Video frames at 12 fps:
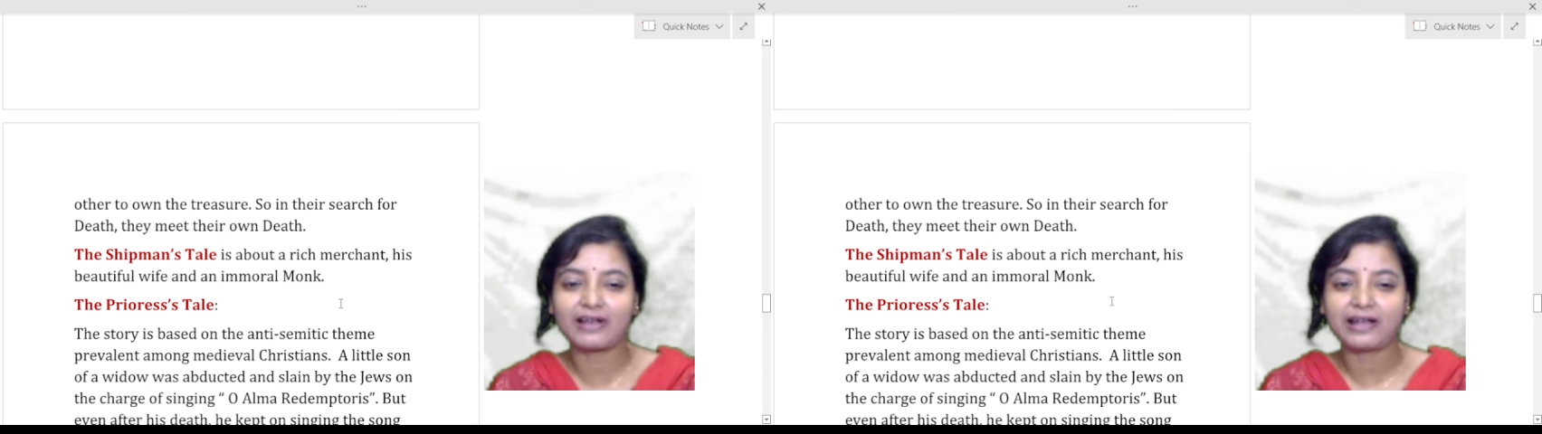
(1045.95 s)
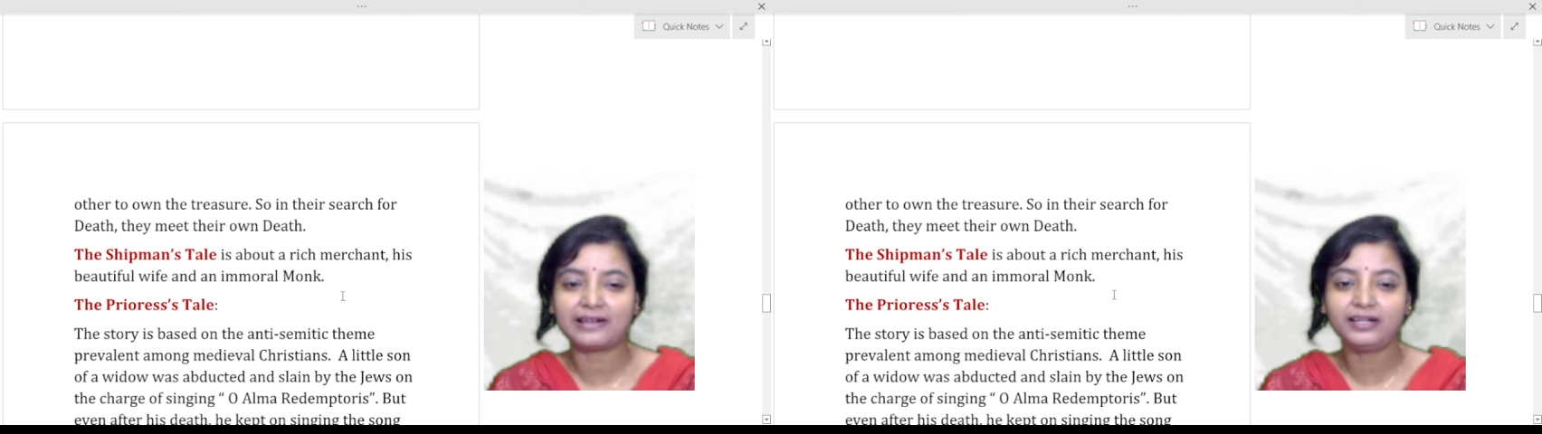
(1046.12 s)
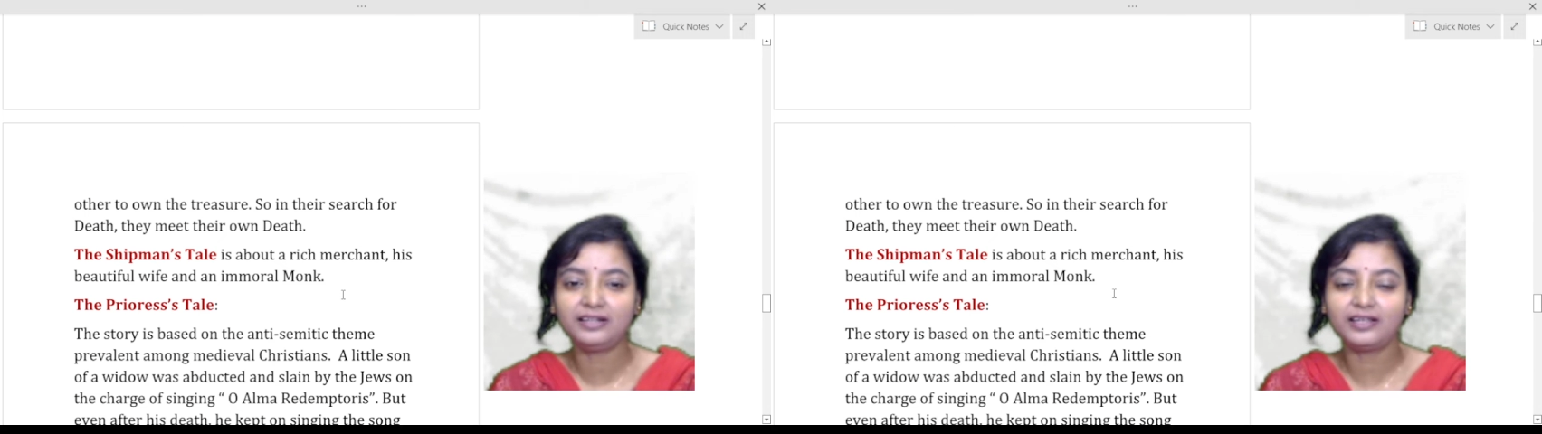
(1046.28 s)

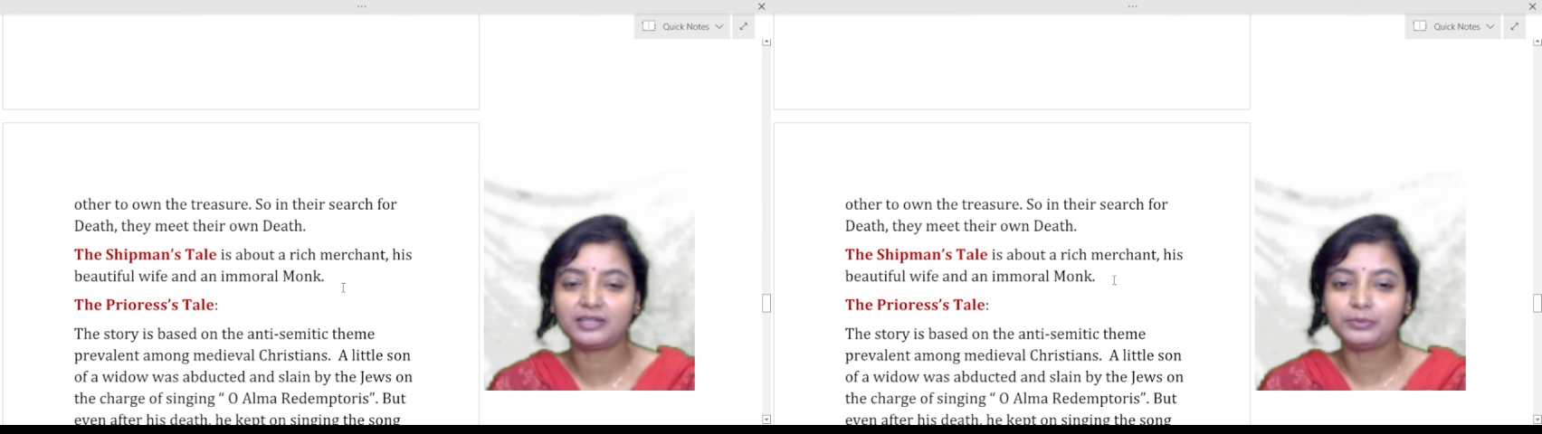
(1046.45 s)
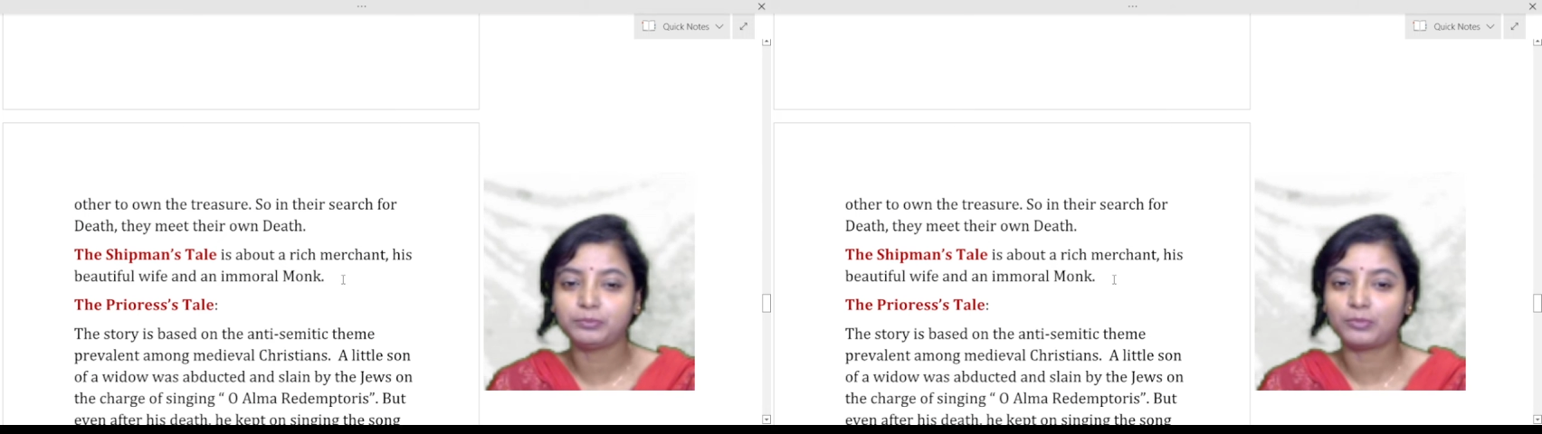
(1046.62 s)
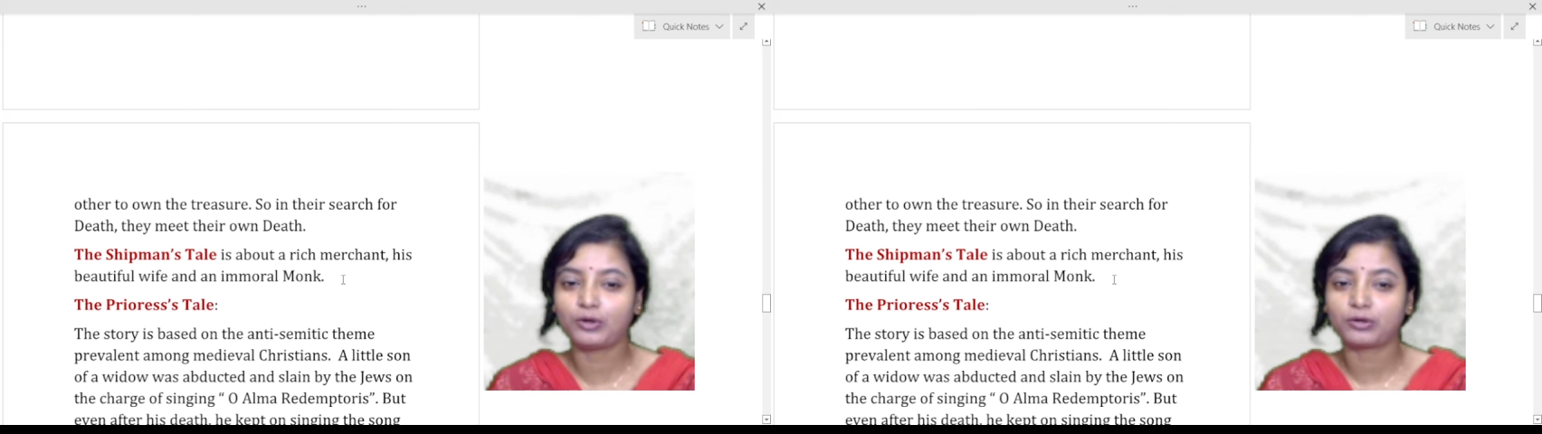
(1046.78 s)
and an
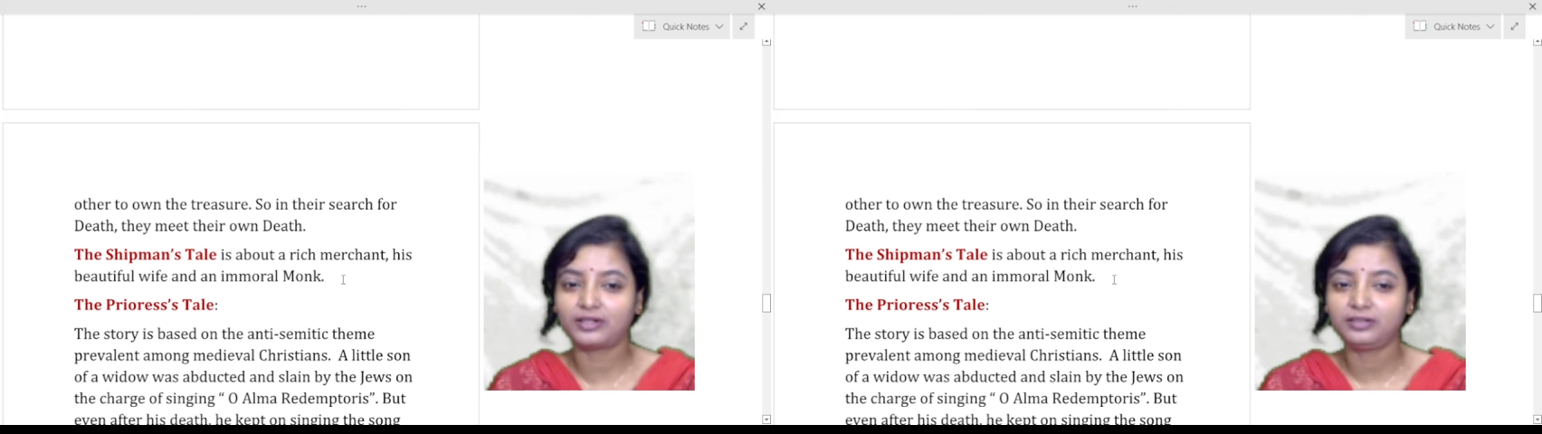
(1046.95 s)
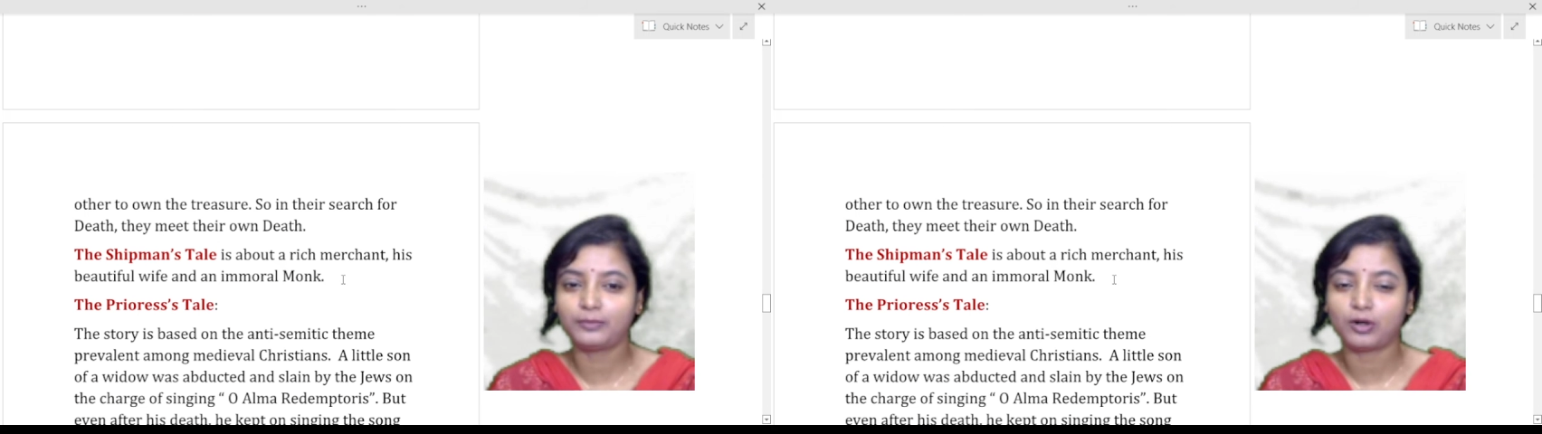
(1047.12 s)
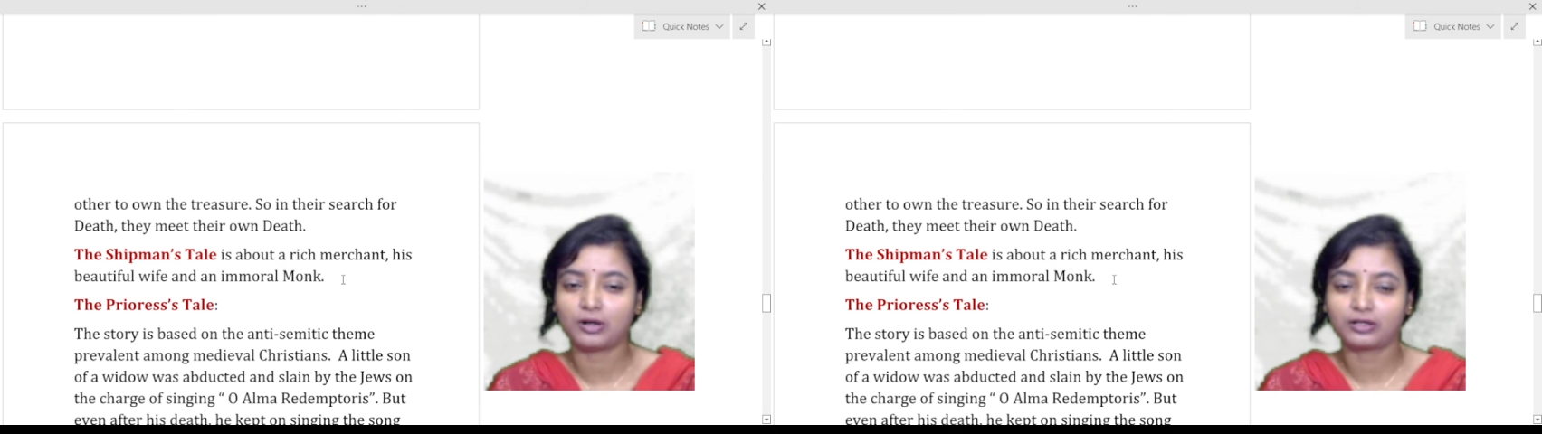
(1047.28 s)
immoral
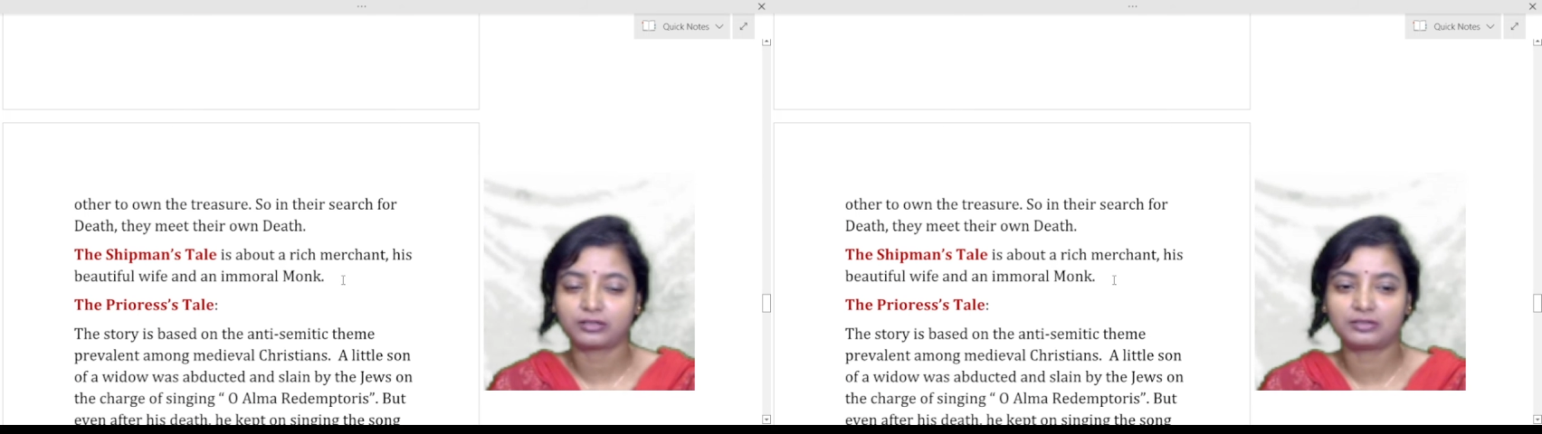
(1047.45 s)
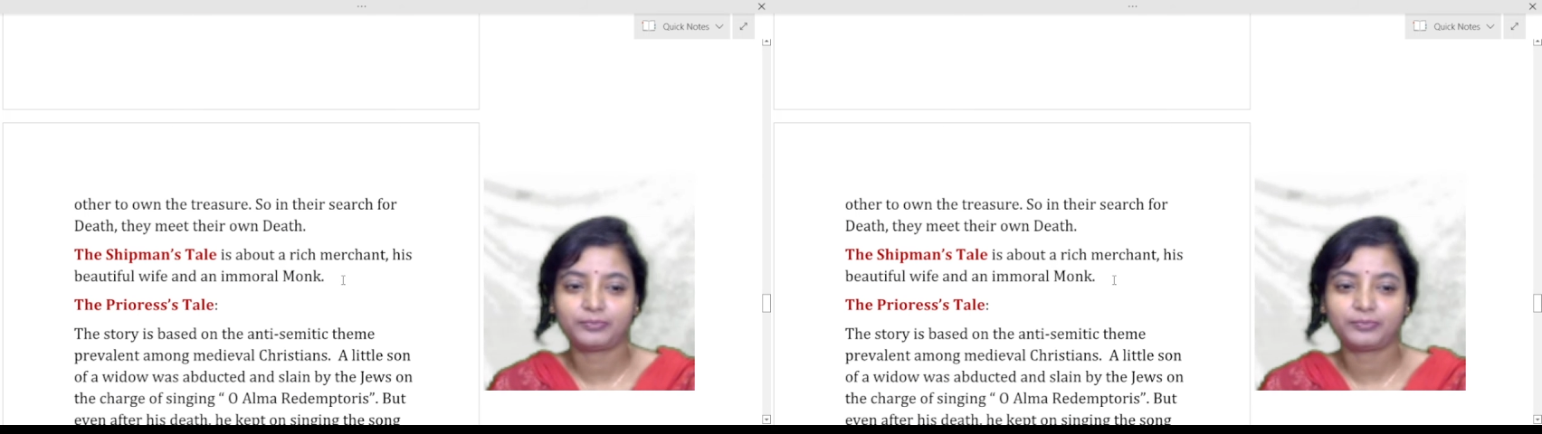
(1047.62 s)
monk.